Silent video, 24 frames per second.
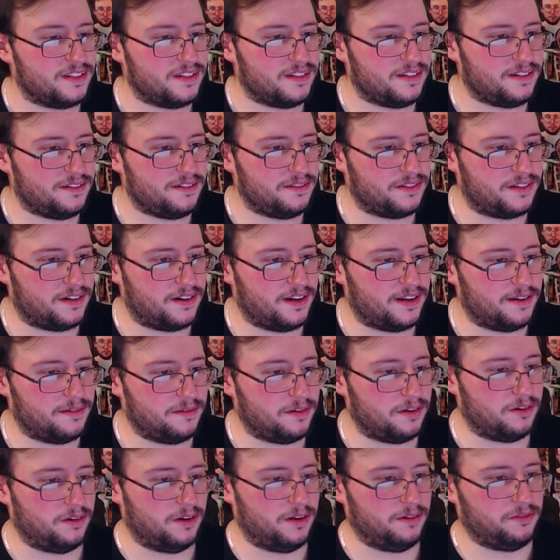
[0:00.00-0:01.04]
That was all right.
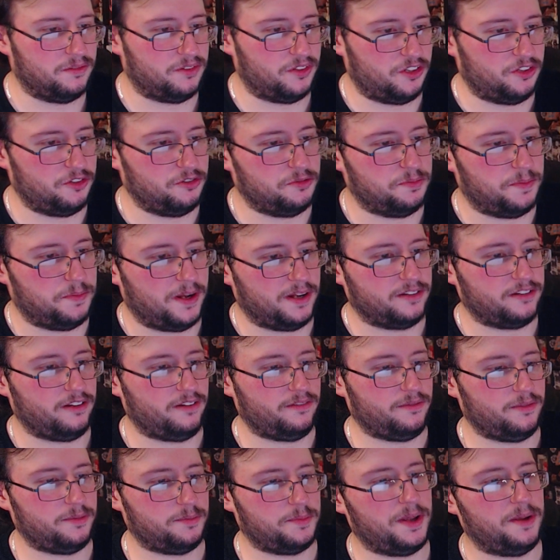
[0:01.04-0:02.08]
Oh, that was a huge box
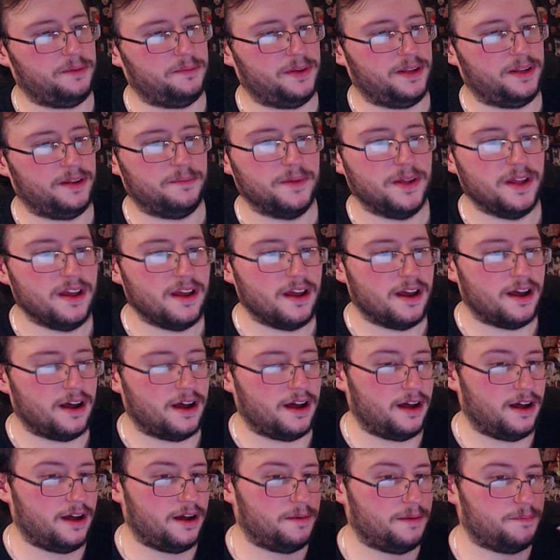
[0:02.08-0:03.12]
office bomb. Now
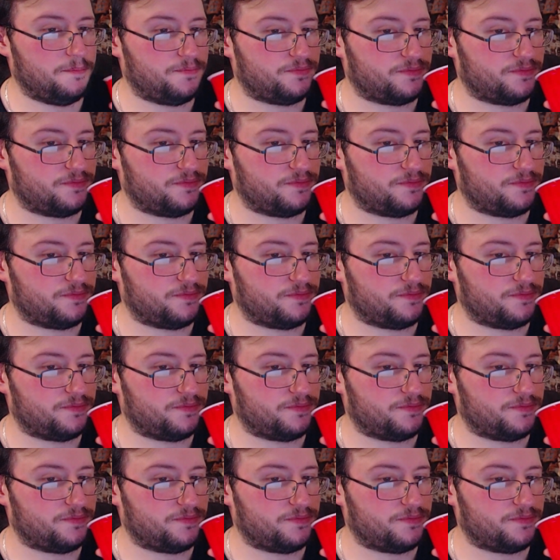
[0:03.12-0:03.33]
Um,